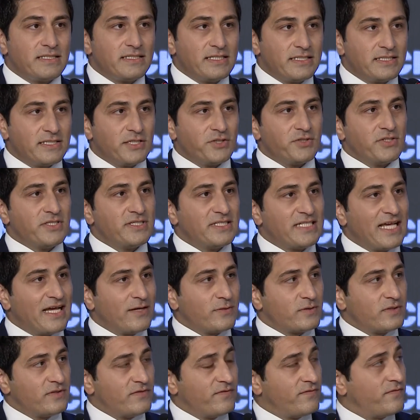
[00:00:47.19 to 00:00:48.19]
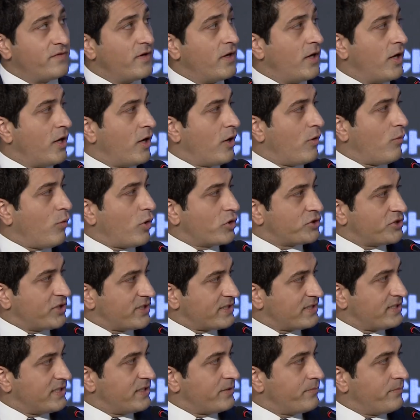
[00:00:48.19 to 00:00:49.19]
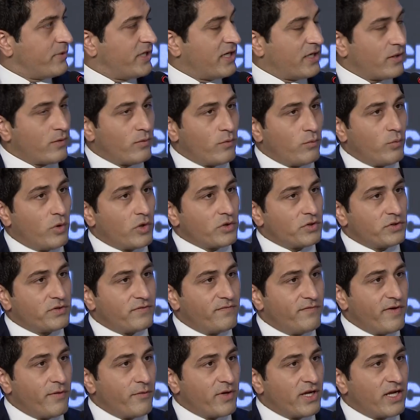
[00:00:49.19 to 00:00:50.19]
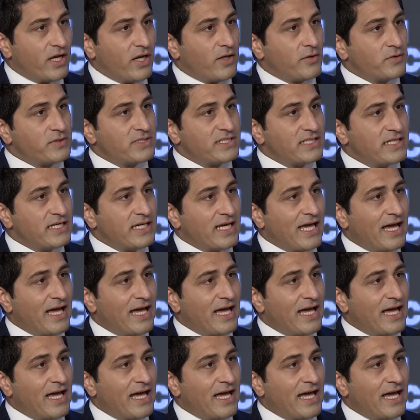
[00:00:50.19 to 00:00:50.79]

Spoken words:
Decisions out of Washington being watched very closely.